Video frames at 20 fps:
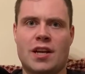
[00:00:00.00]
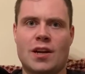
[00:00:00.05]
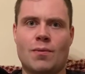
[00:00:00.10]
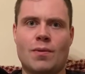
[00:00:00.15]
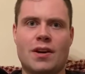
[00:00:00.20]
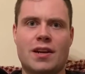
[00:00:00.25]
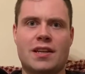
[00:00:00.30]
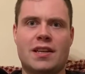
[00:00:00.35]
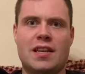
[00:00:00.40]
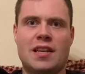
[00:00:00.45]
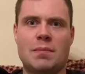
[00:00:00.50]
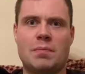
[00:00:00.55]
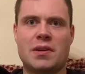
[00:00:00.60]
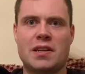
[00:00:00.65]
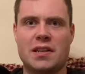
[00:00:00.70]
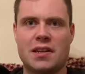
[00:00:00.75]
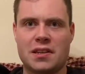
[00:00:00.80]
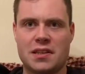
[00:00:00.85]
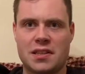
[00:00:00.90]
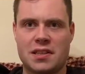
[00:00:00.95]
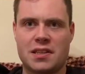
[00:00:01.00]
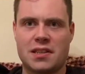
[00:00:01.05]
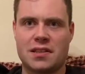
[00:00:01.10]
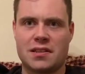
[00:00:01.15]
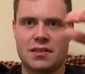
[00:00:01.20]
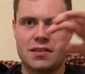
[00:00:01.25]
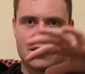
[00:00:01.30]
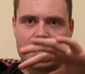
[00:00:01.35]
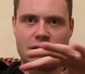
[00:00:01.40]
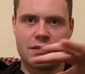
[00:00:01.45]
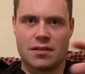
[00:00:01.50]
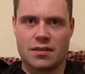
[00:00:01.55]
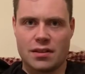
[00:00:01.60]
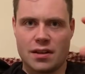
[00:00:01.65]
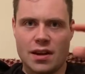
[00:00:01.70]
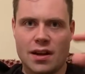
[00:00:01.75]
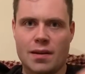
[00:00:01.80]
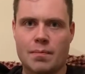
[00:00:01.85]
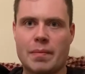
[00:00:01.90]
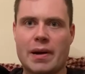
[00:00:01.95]
I want to keep it nice and
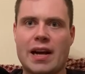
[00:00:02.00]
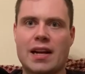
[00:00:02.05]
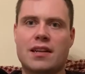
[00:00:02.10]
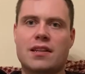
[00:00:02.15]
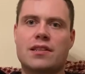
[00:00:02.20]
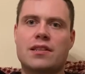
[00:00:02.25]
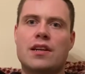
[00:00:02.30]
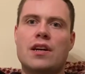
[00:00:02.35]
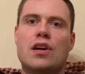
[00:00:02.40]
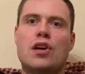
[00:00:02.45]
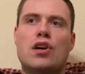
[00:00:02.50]
compact.